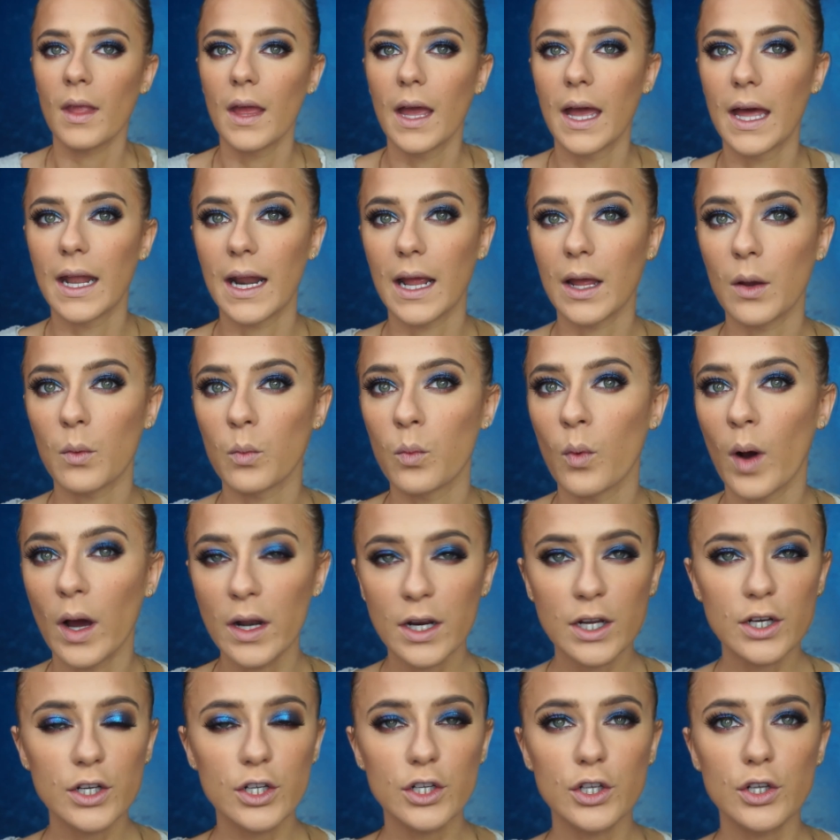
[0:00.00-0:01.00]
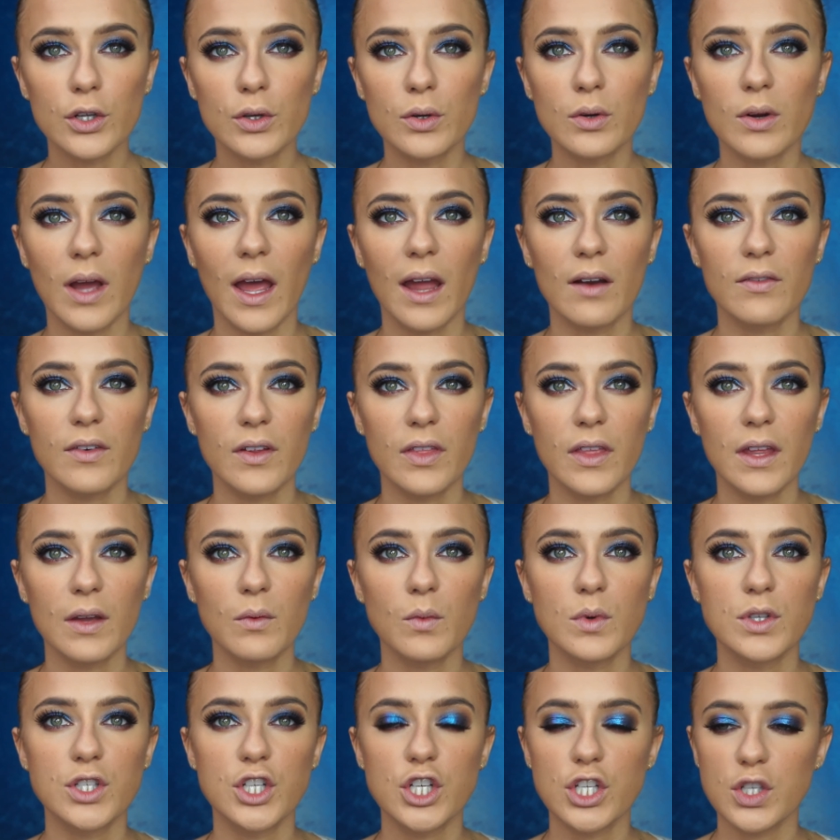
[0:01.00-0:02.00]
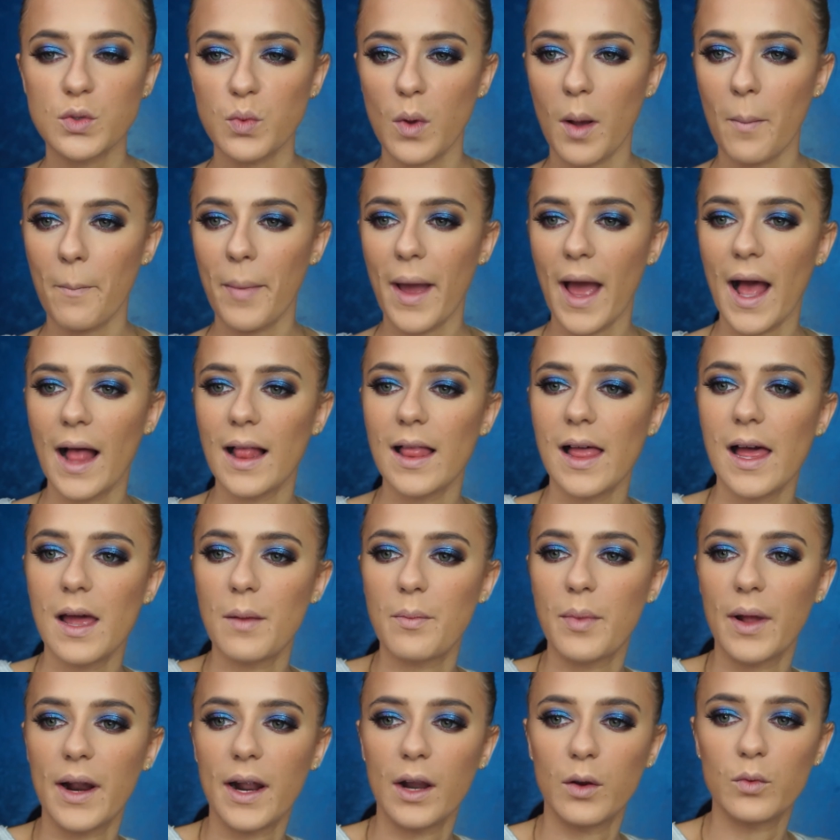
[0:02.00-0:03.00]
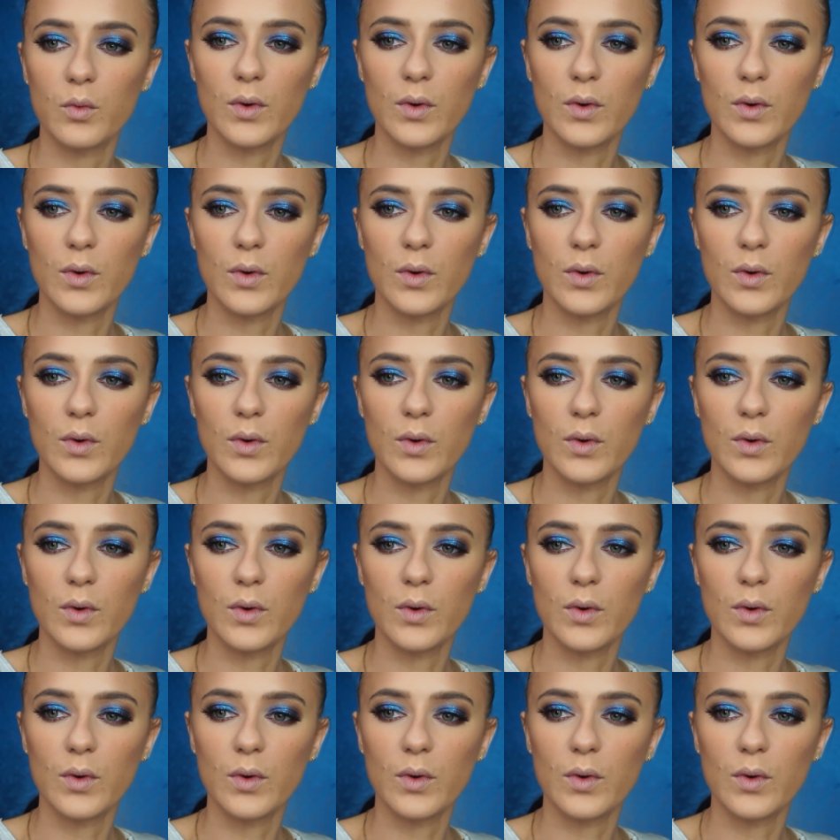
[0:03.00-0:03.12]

And I wanted to do everything with just one palette, but I